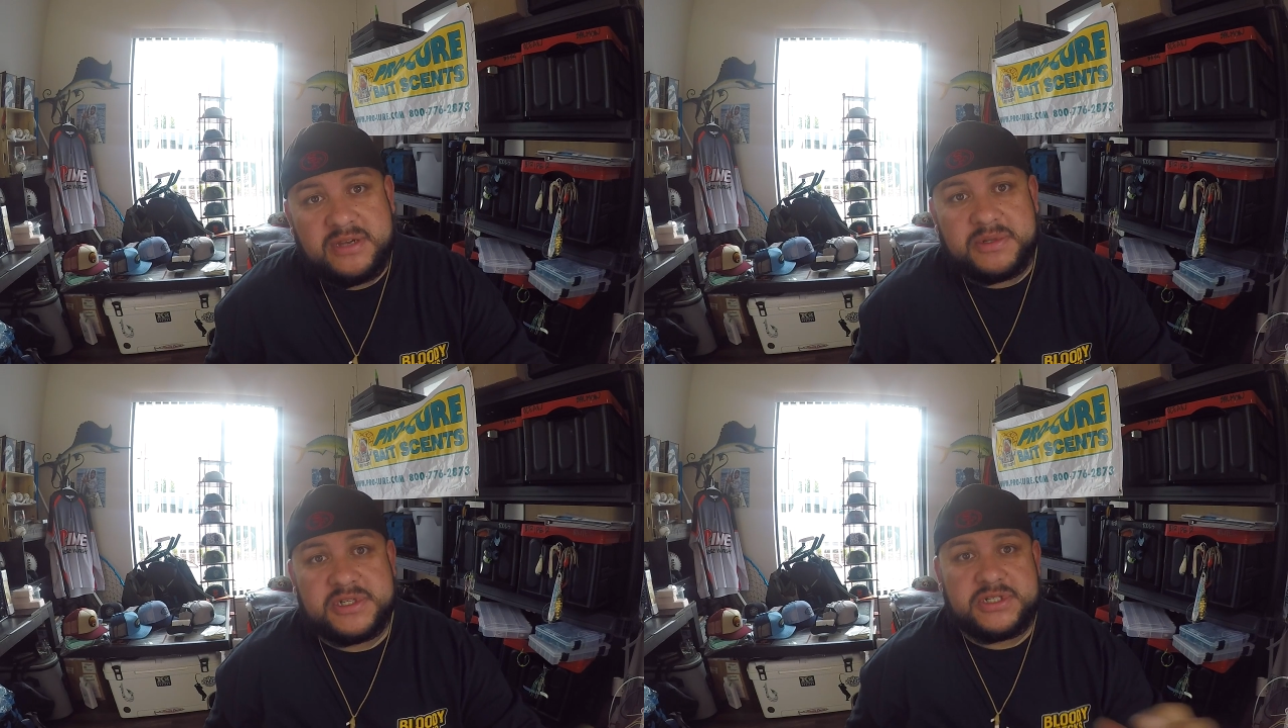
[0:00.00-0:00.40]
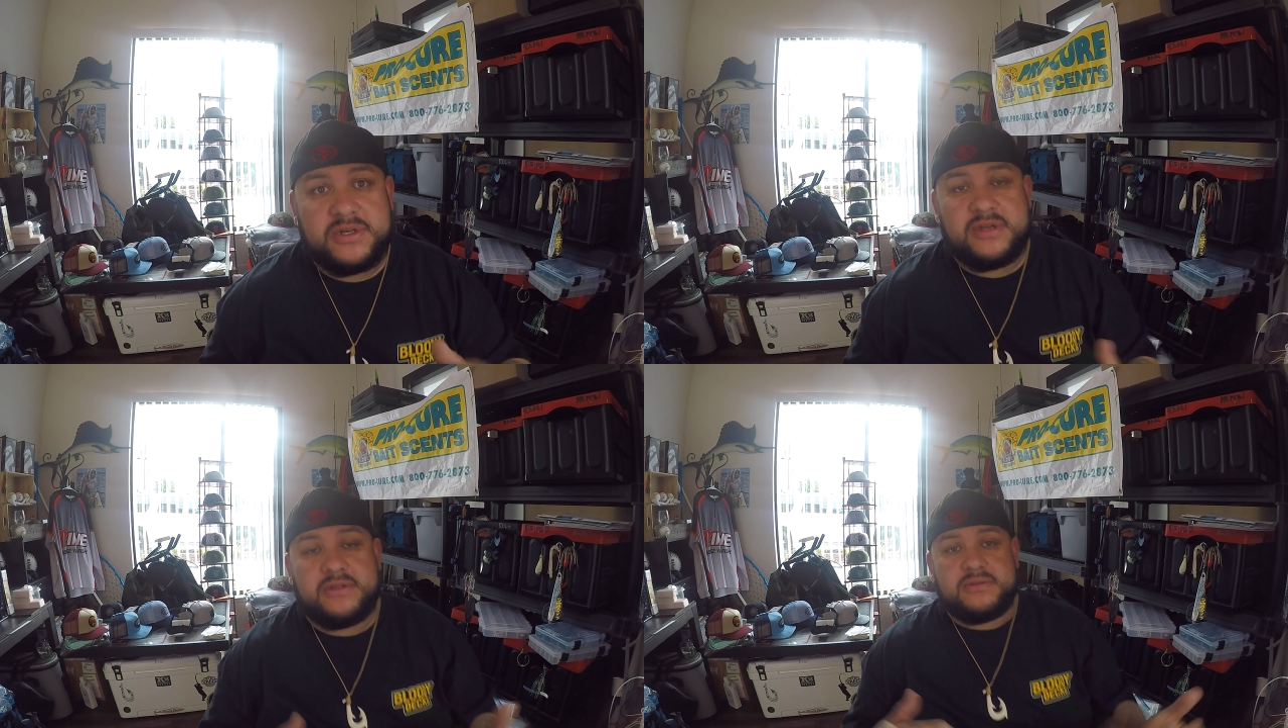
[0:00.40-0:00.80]
I'm going to show
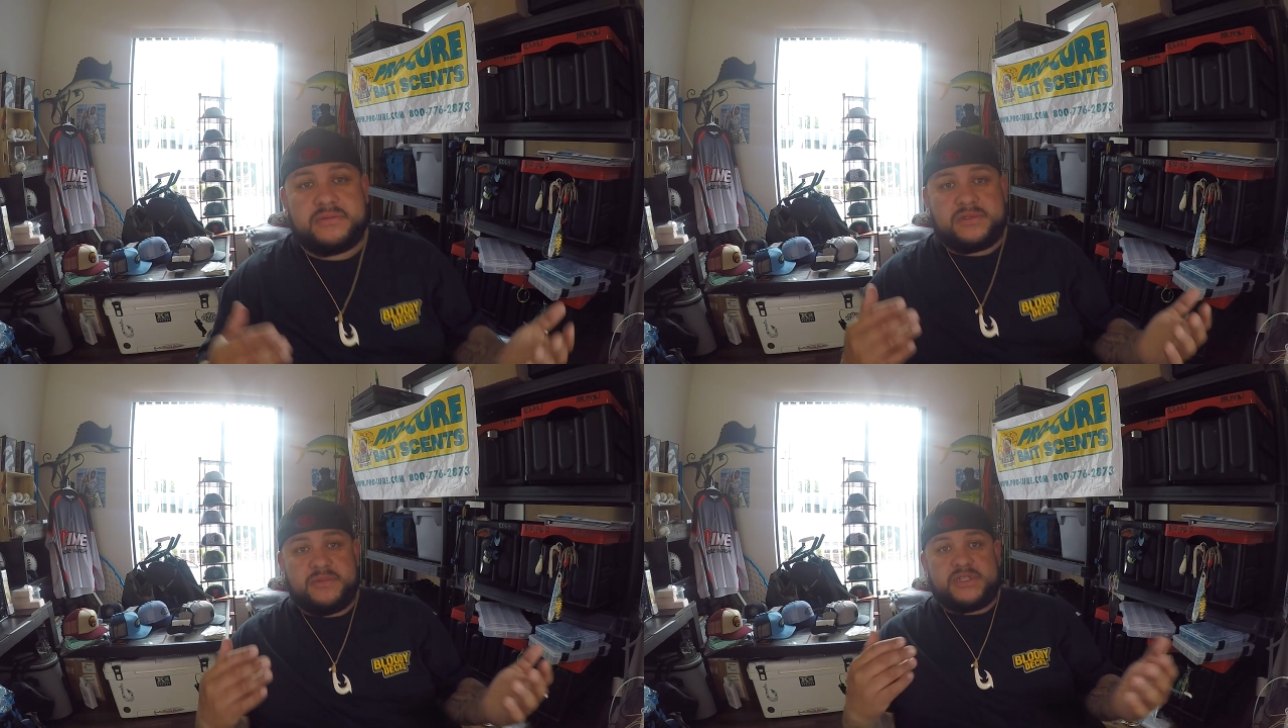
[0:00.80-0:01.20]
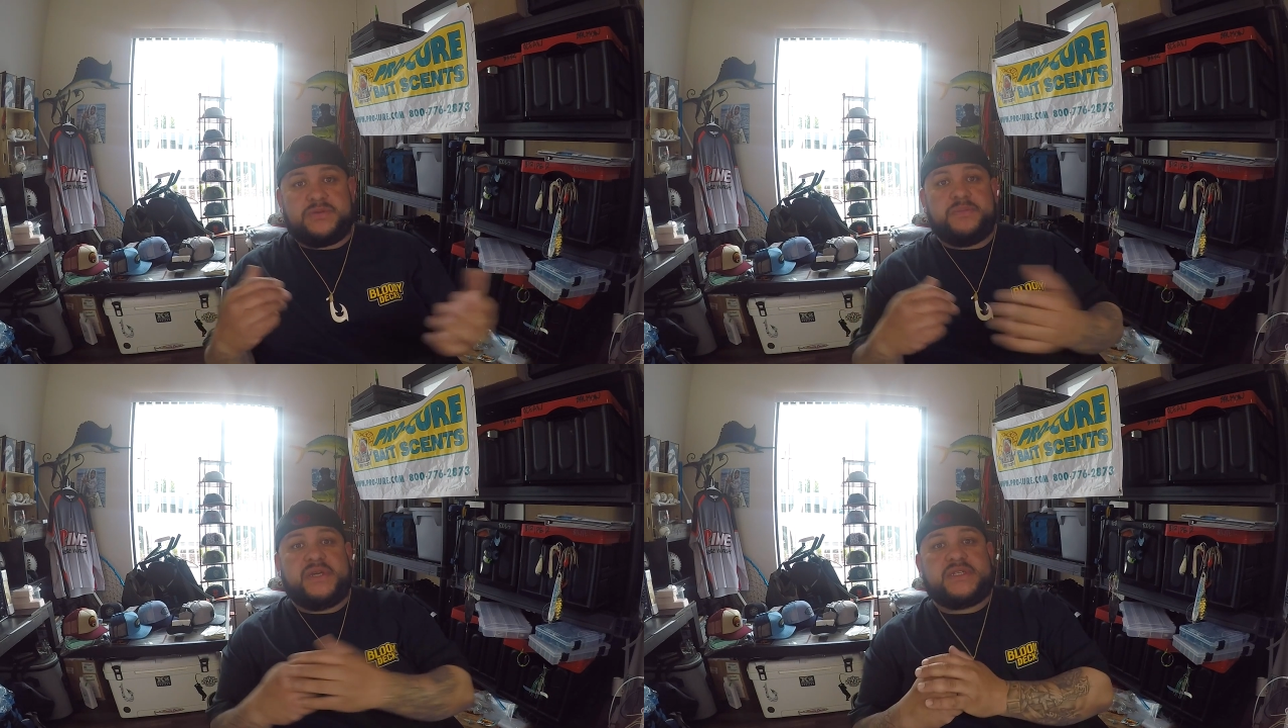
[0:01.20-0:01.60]
you some of the
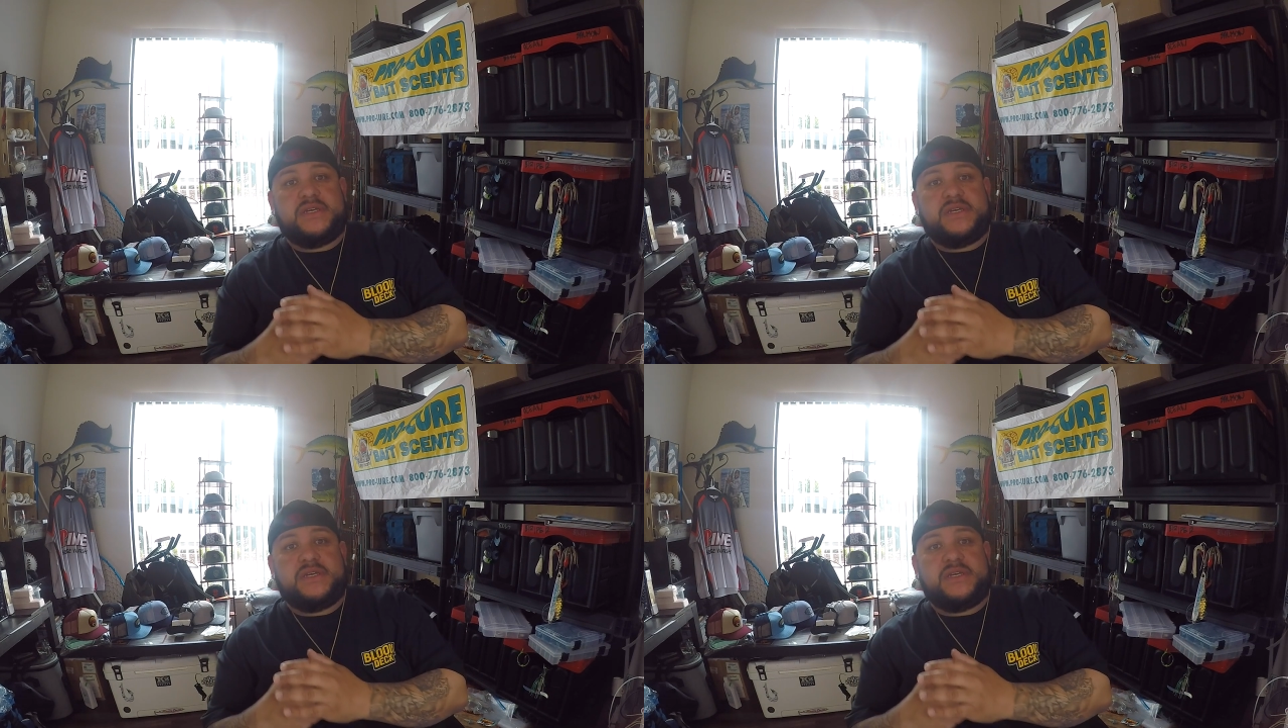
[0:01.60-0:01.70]
swim baits I